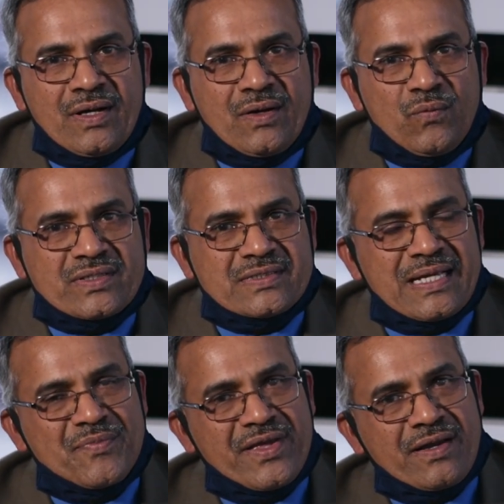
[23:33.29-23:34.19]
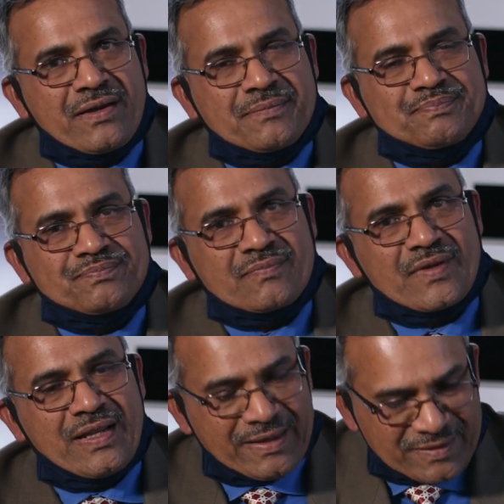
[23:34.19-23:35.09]
was
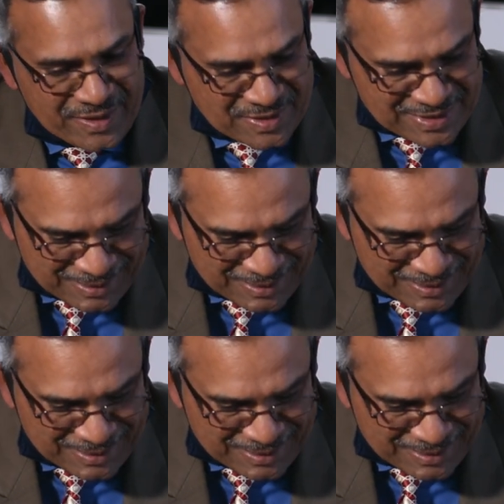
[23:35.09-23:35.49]
something like this.